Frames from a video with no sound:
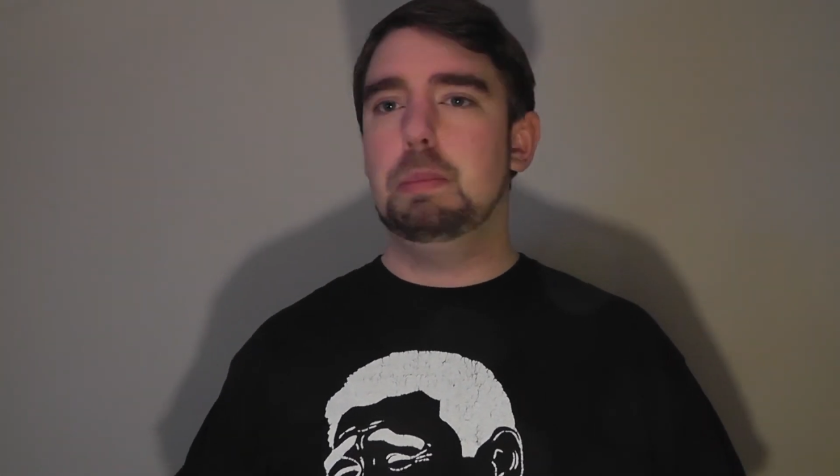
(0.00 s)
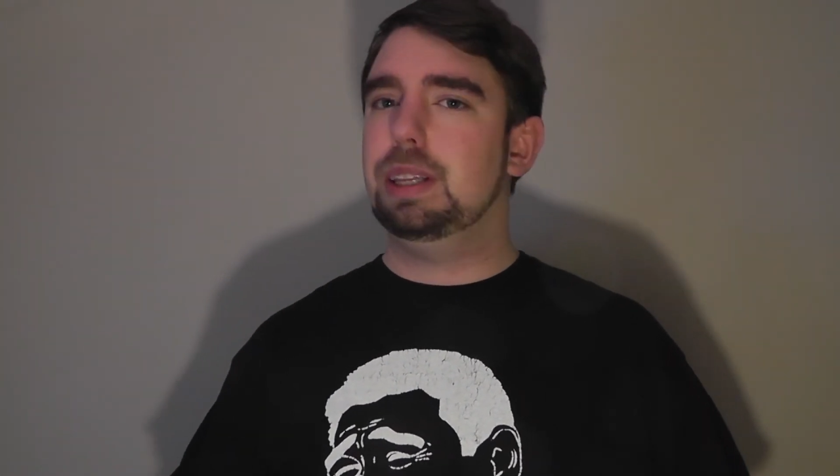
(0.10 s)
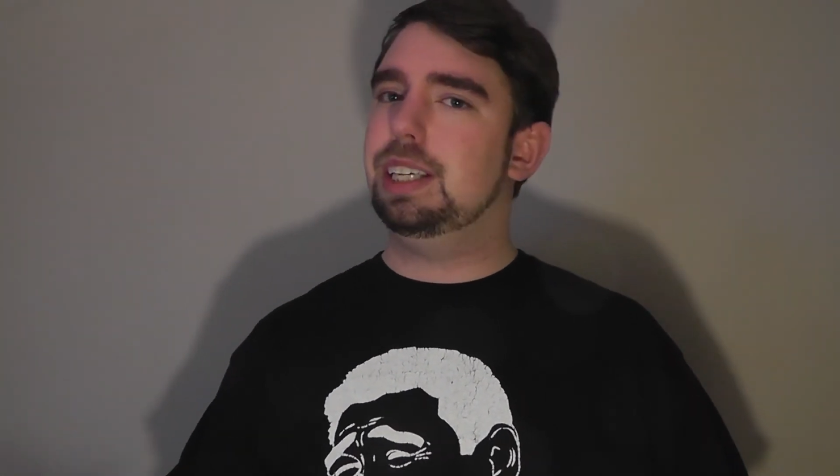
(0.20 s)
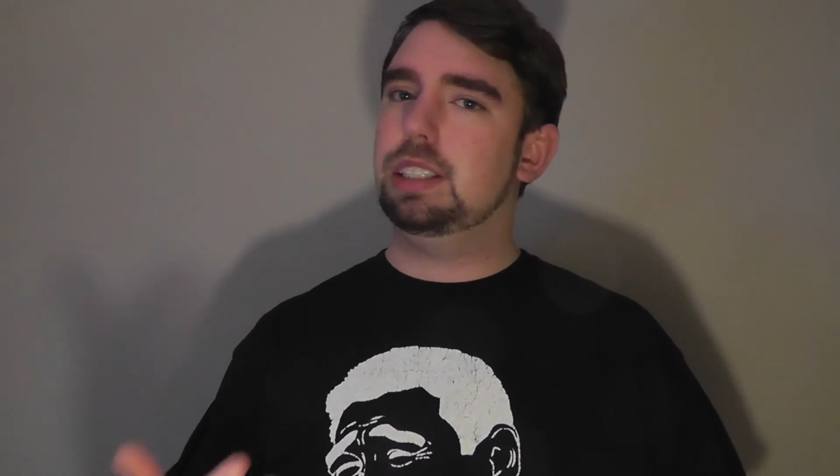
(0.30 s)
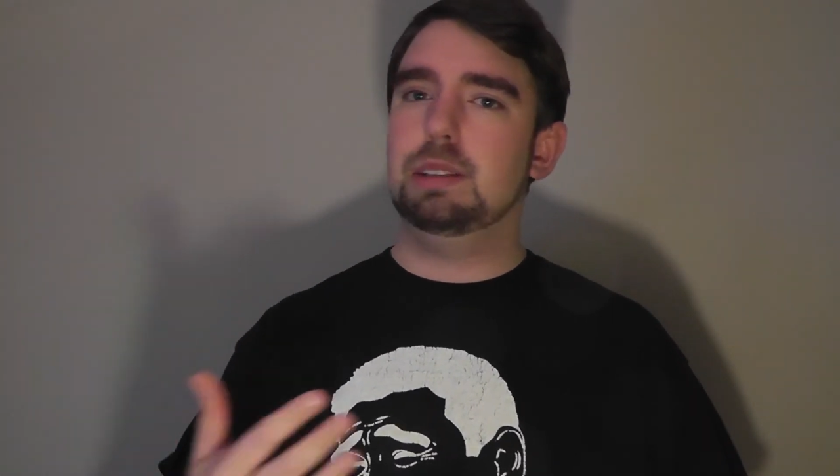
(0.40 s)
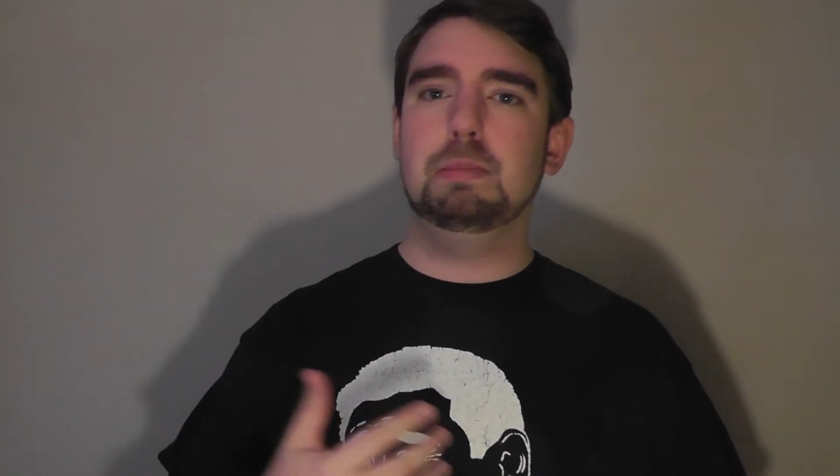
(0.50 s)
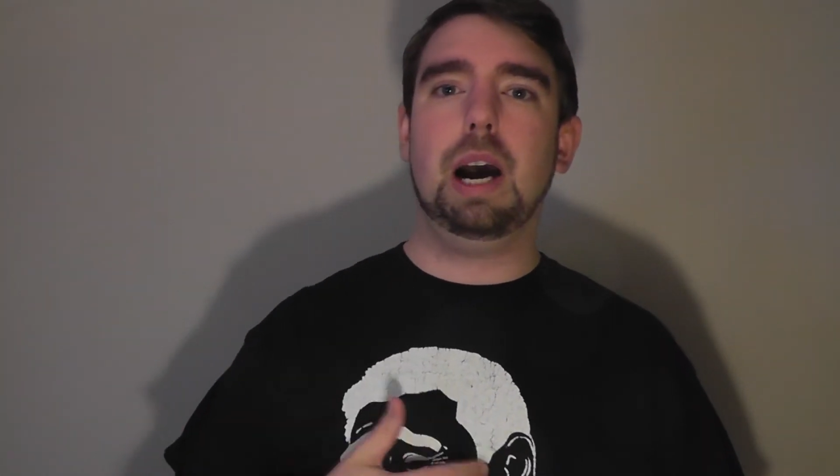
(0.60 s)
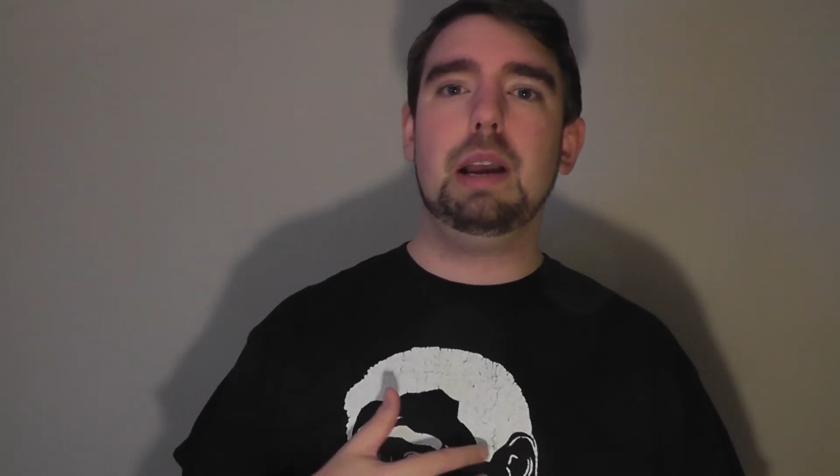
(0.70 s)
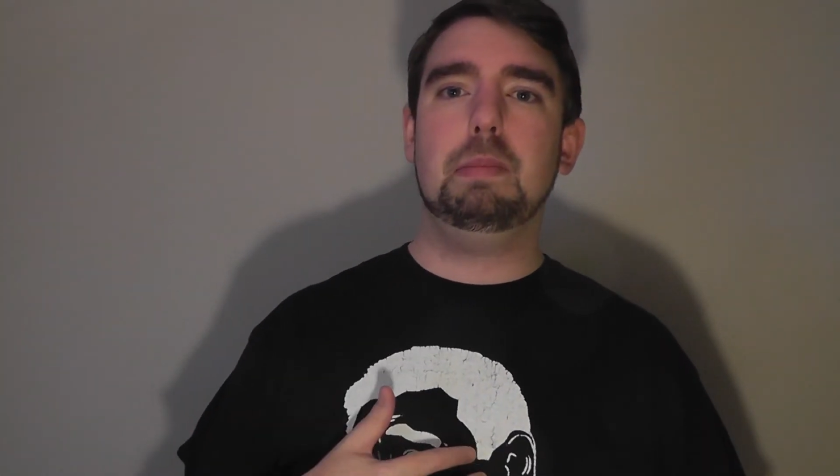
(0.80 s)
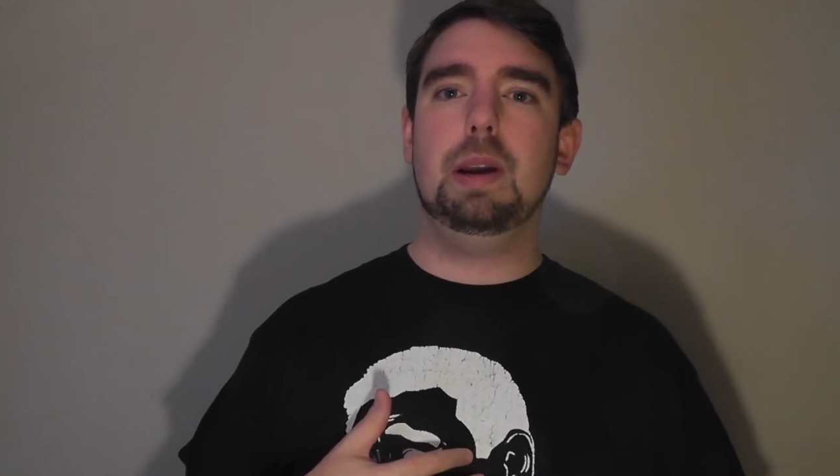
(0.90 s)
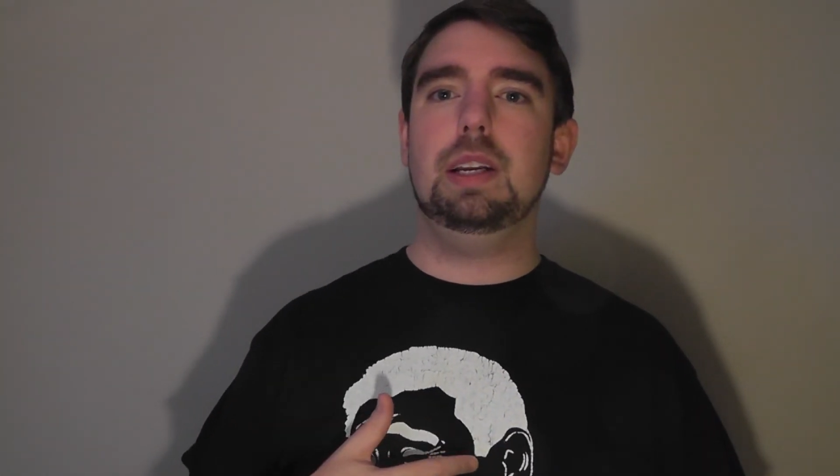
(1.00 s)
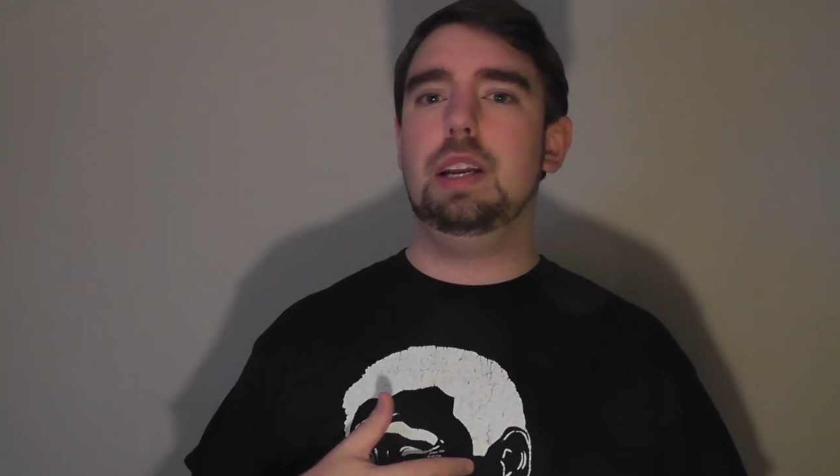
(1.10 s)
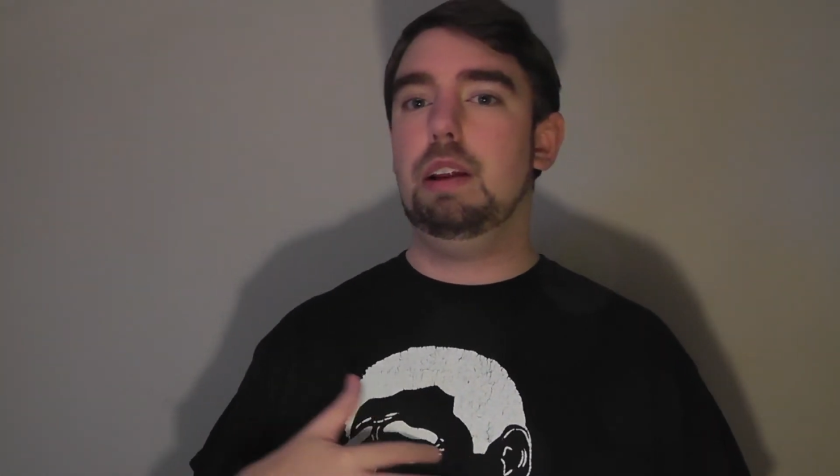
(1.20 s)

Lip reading: but this is my opinion,